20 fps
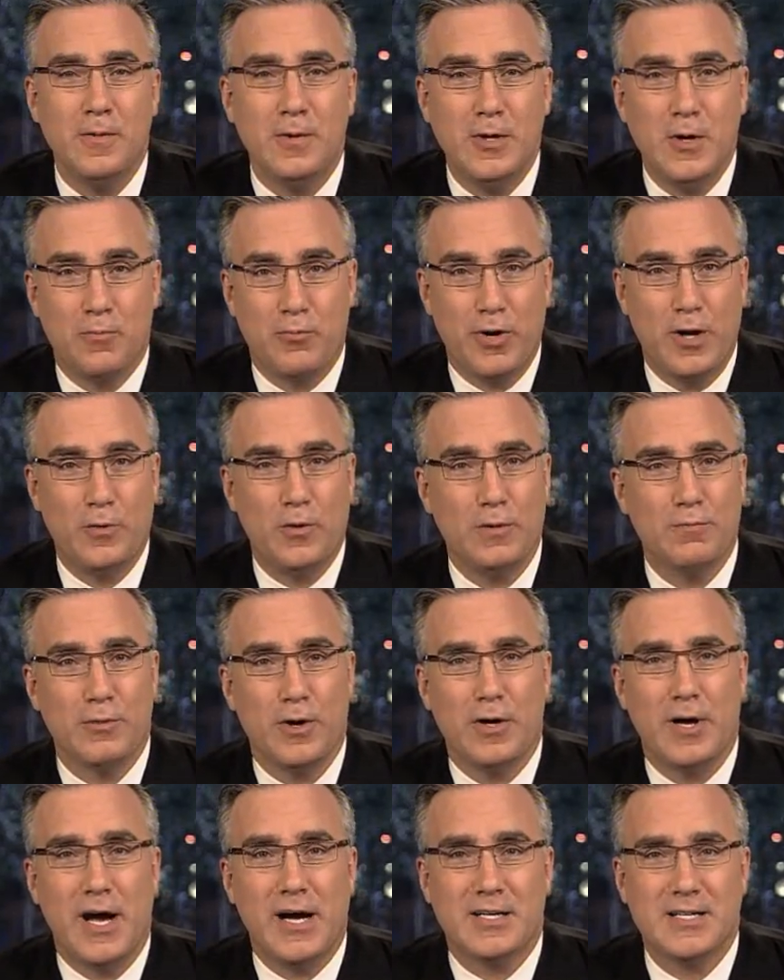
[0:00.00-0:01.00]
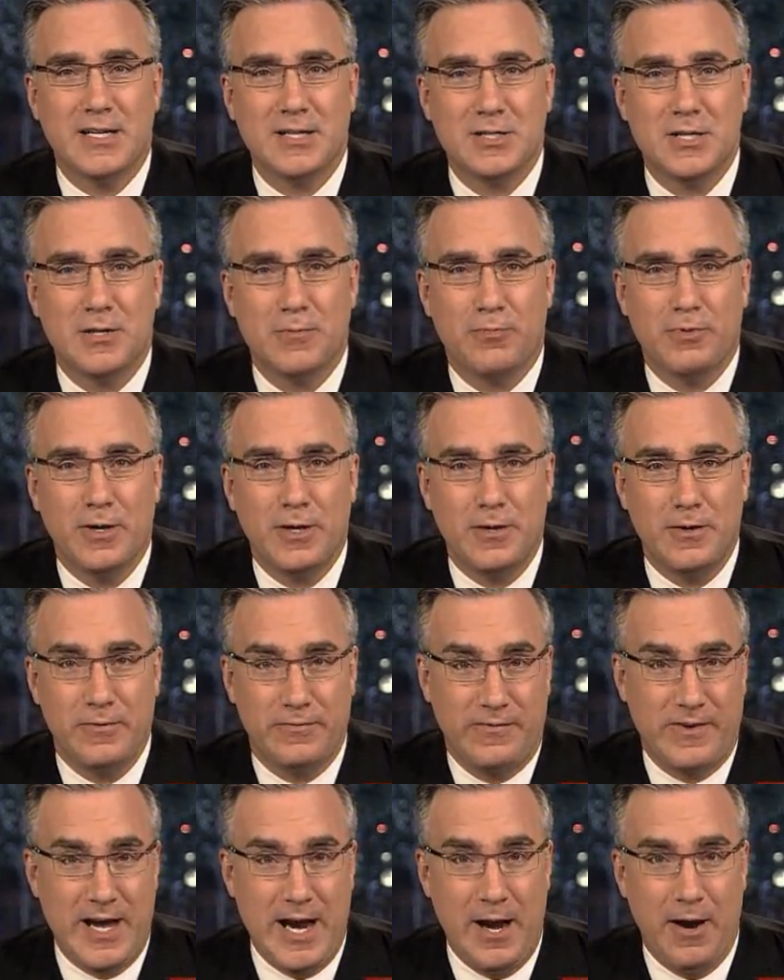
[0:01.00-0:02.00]
You print what Murdoch tells you to print or you're
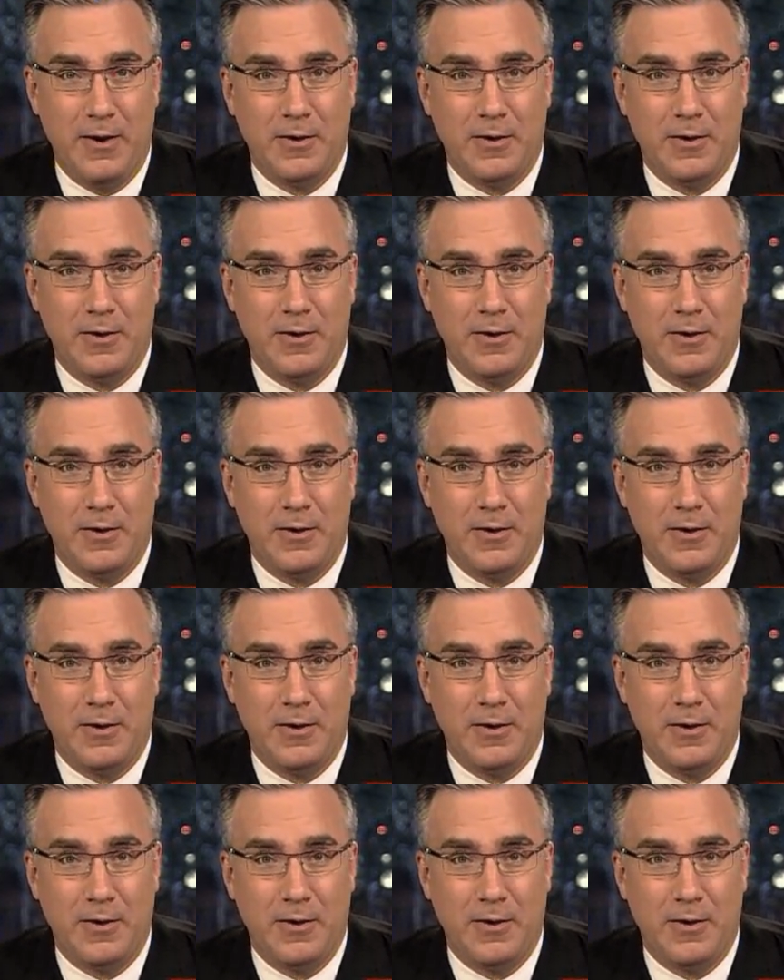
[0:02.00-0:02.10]
fired.